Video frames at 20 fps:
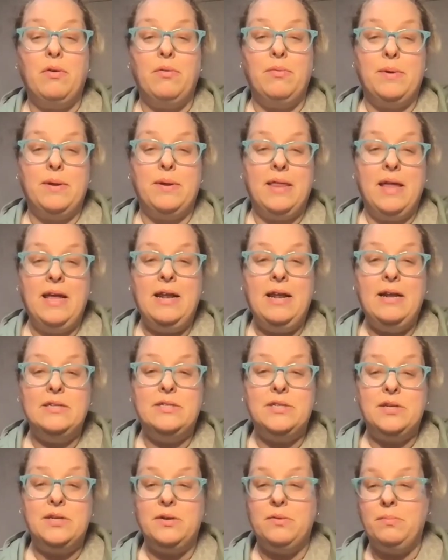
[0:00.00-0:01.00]
are related
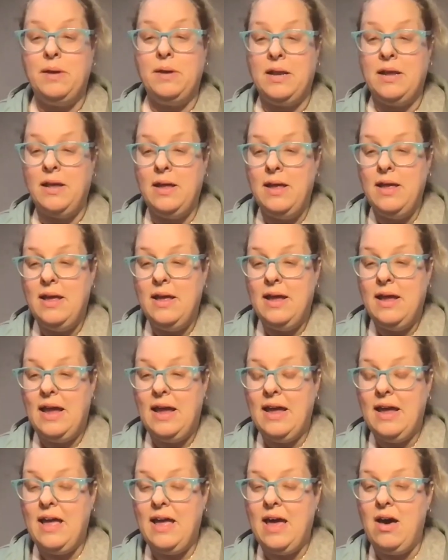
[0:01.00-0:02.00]
to, but
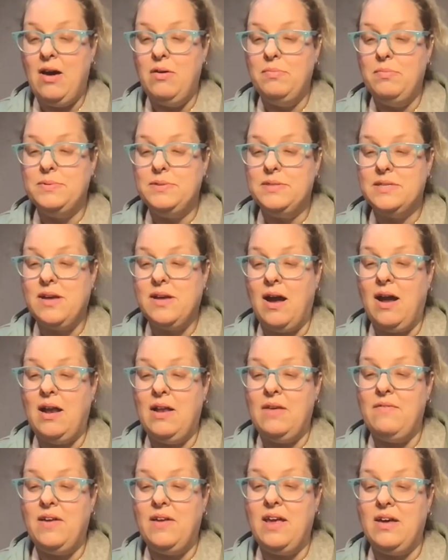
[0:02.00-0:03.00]
it helps kind
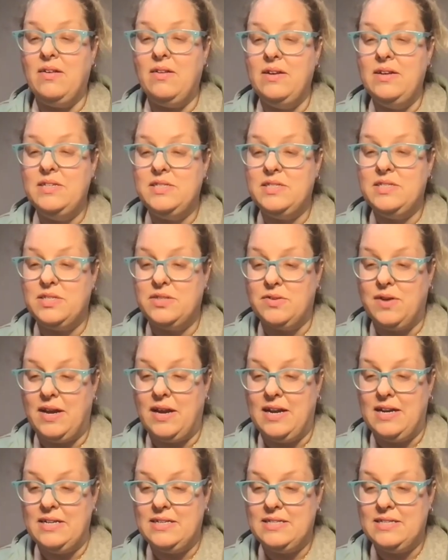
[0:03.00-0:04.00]
of
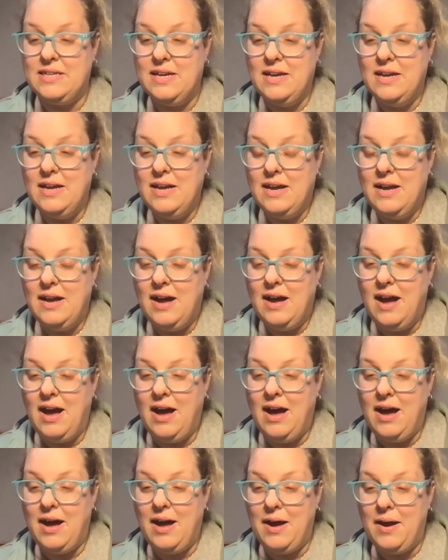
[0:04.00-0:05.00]
illustrate
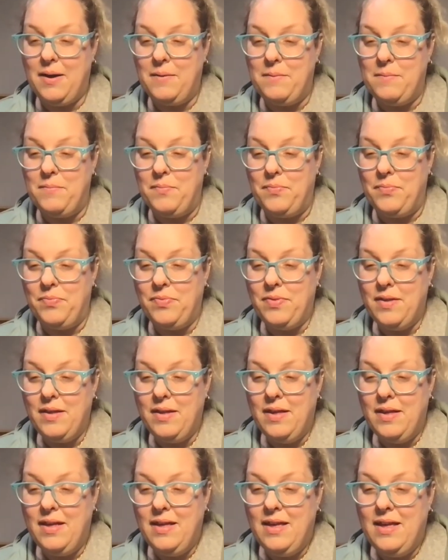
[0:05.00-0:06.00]
um,
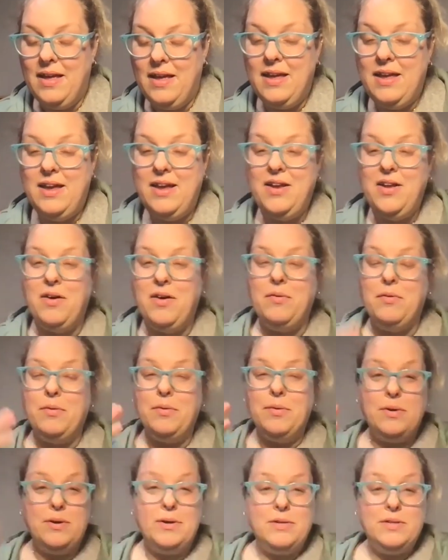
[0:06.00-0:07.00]
you
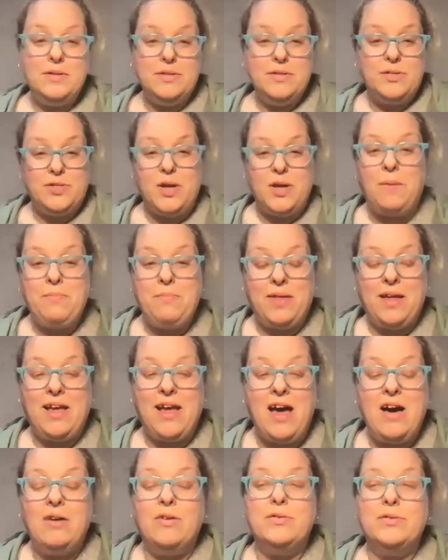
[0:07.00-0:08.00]
know, something
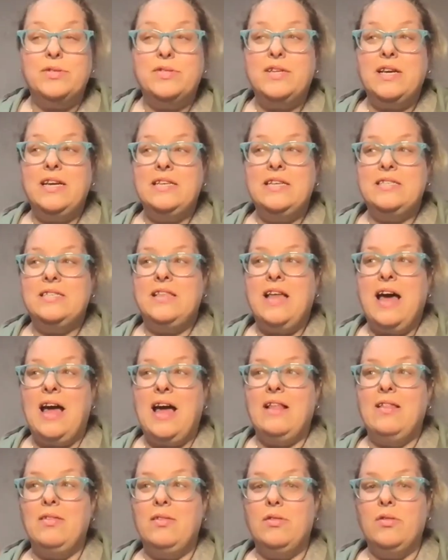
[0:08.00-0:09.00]
else is
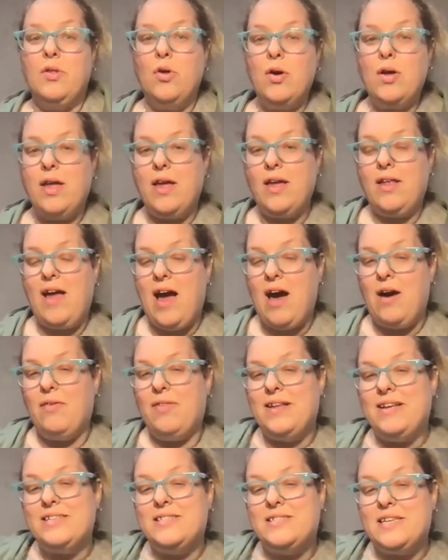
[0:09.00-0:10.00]
that look at how
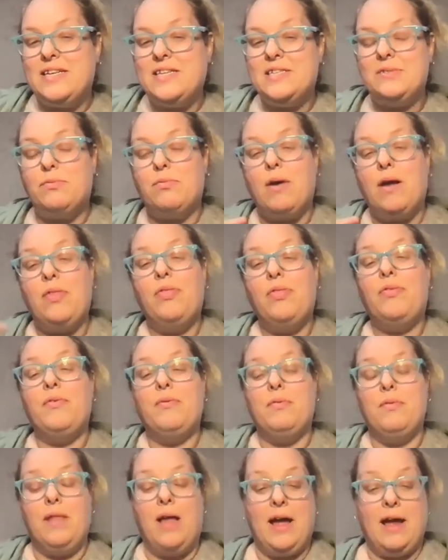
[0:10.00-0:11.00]
these things run
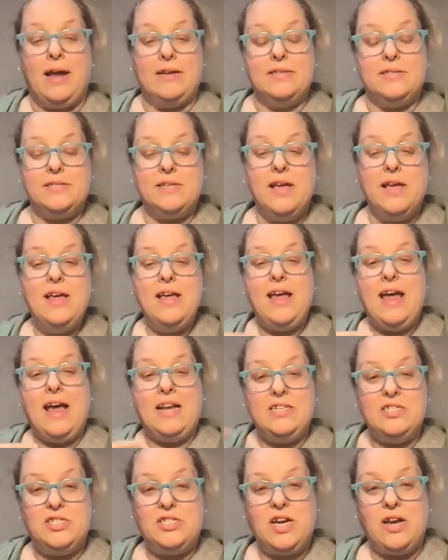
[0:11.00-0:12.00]
through lines
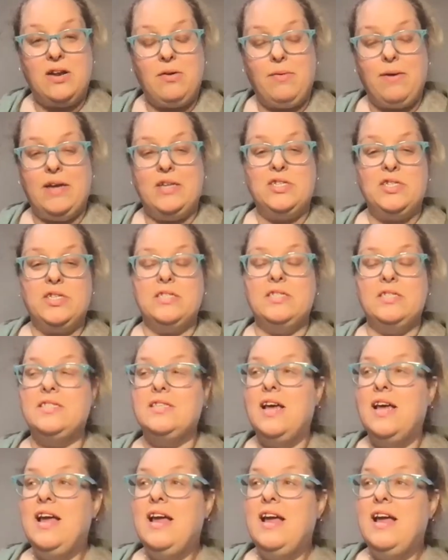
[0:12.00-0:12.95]
and generations.